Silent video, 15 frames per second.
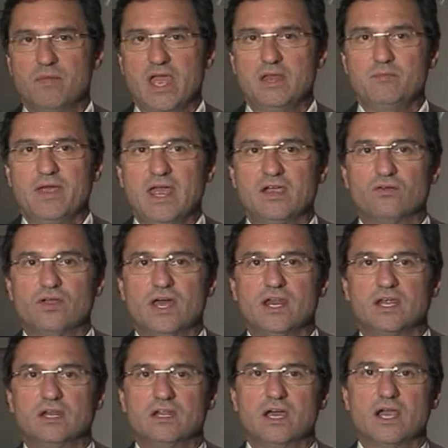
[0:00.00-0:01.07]
main
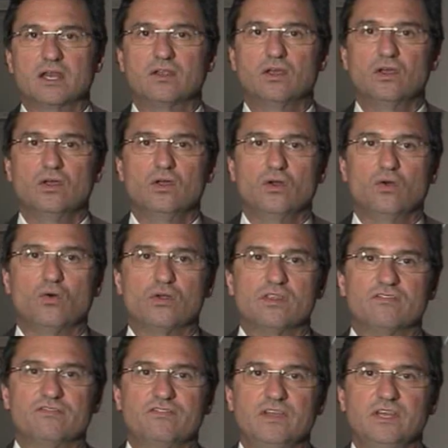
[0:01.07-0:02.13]
pancreatic duct, or the
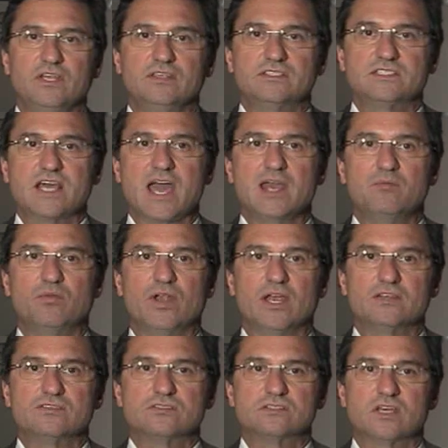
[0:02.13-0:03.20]
feeding side
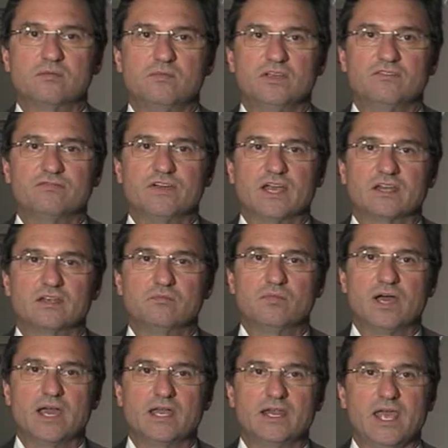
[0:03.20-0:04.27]
branches, can be affected
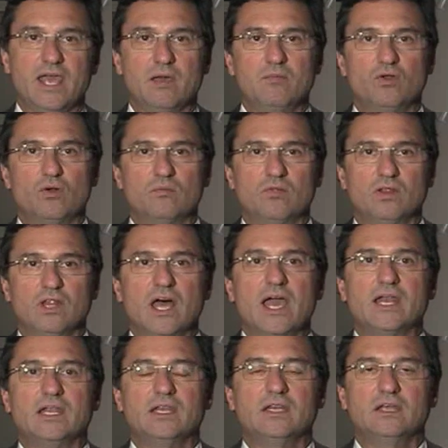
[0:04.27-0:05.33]
by an abnormal
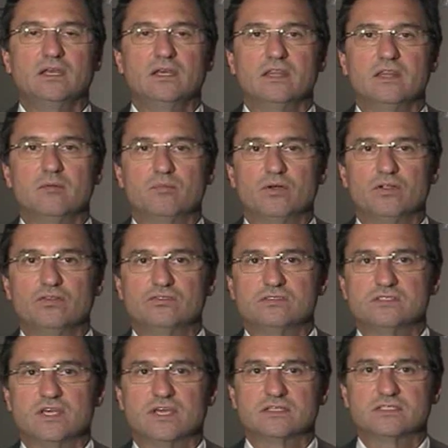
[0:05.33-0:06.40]
lining that
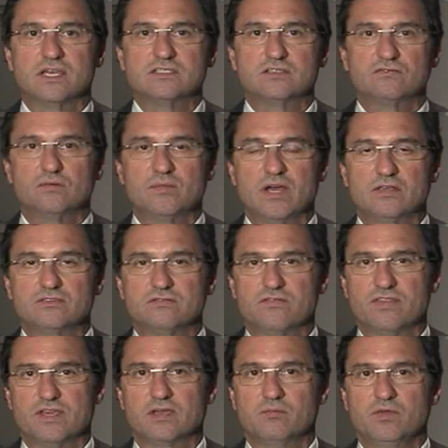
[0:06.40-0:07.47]
produces excessive amounts of
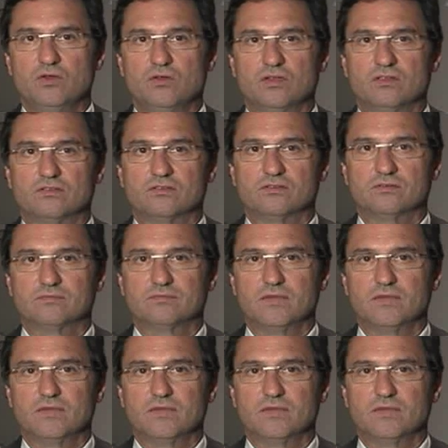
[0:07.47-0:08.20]
thick mucus.